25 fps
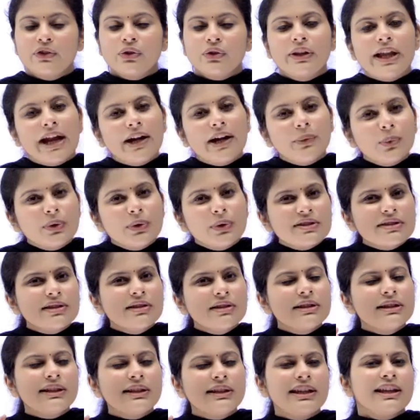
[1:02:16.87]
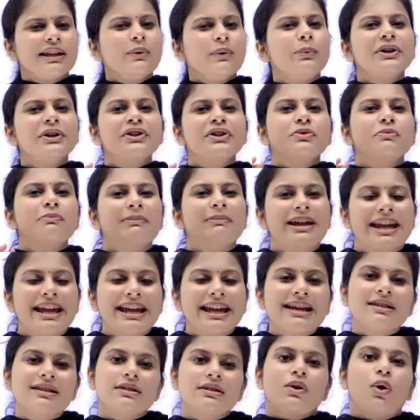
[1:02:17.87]
So that was the thing which
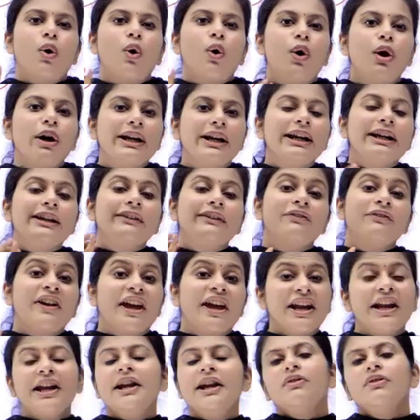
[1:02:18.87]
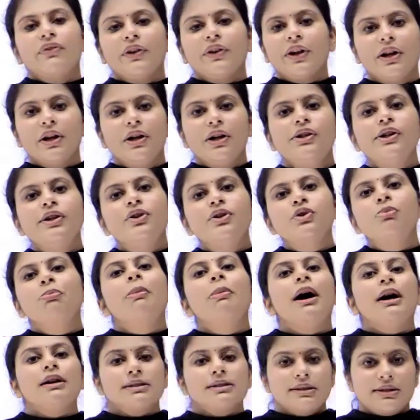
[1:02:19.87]
makes audit very difficult to
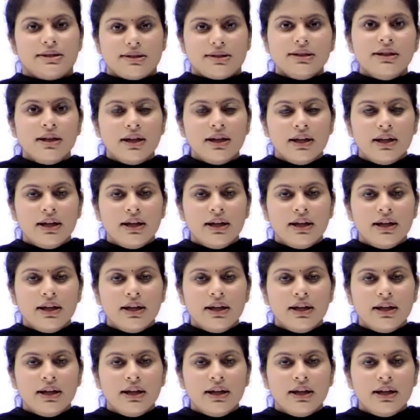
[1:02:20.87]
pass.